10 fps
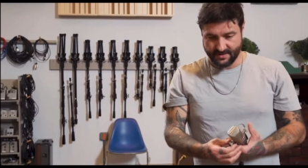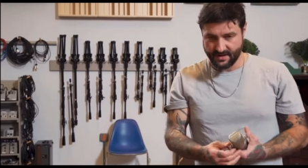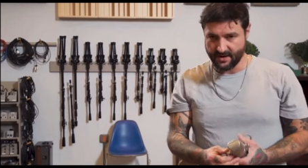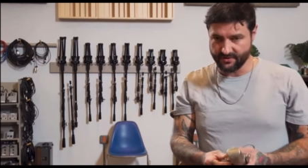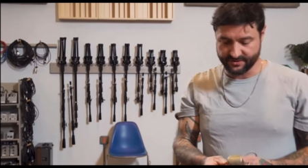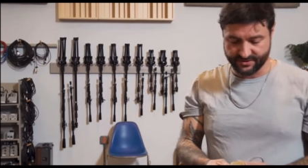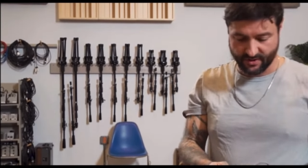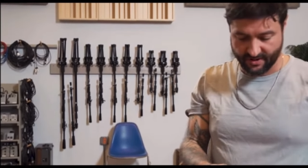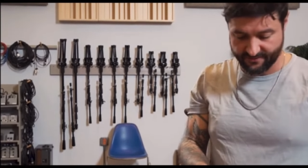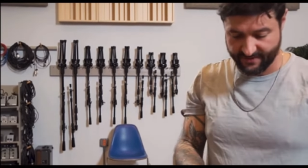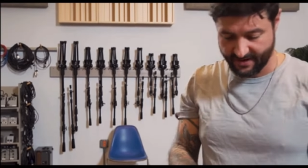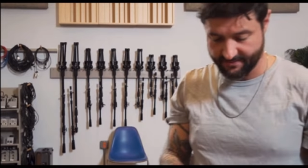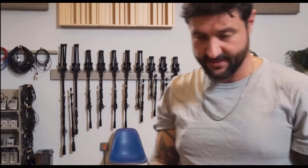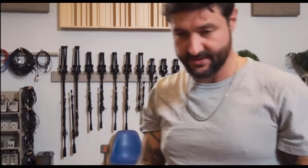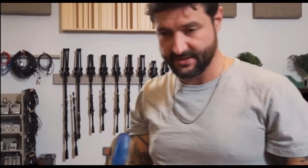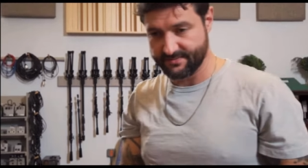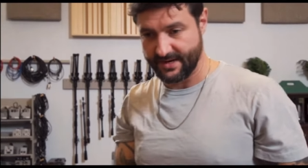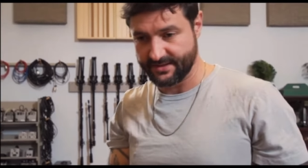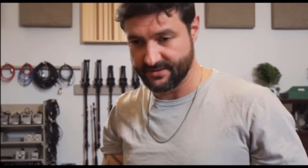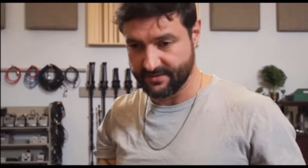oh, they're so hard to find, but these
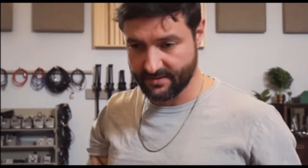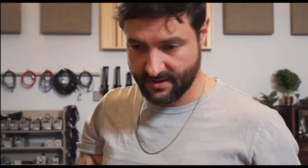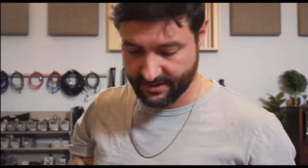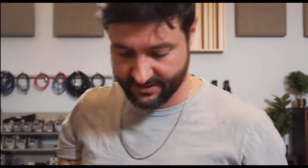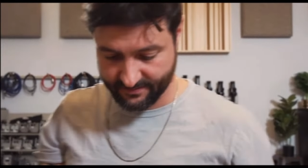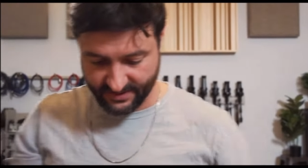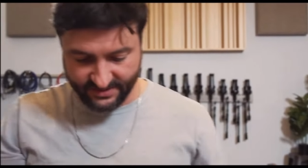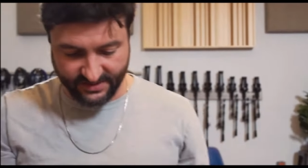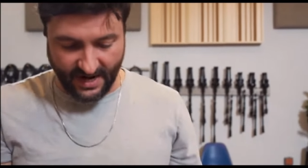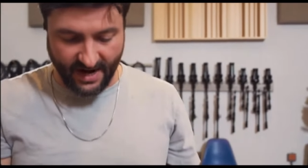mics are awesome. This is